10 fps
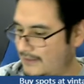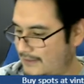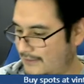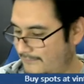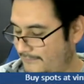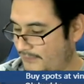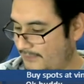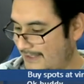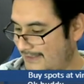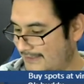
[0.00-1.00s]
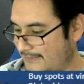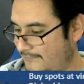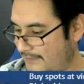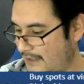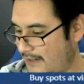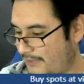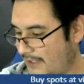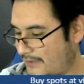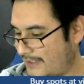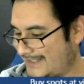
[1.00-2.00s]
First place gets a $50 break
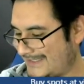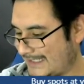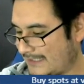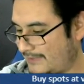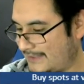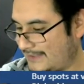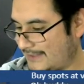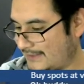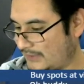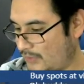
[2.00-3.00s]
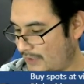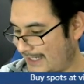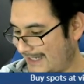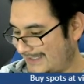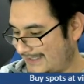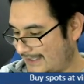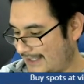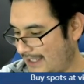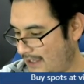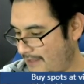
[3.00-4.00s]
credit. Second place gets a 2018
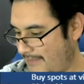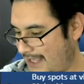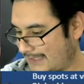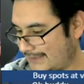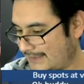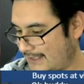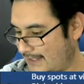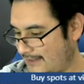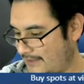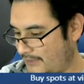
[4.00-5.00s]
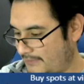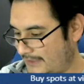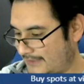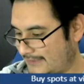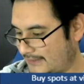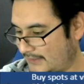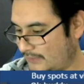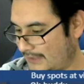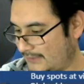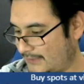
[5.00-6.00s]
holiday box. Third place gets a
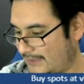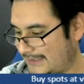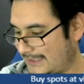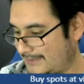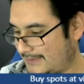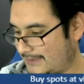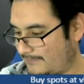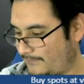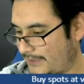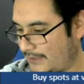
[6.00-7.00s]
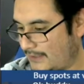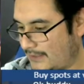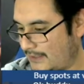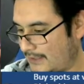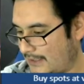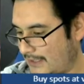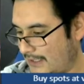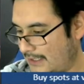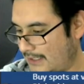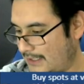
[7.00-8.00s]
2020 session
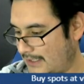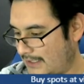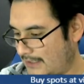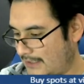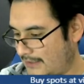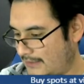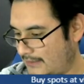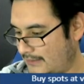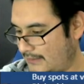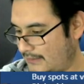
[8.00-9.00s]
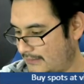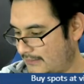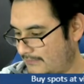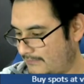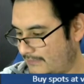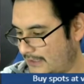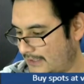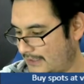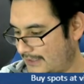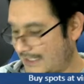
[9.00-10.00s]
uh,
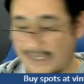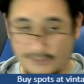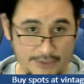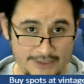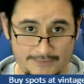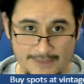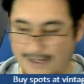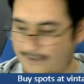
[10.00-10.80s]
uh, case break spot.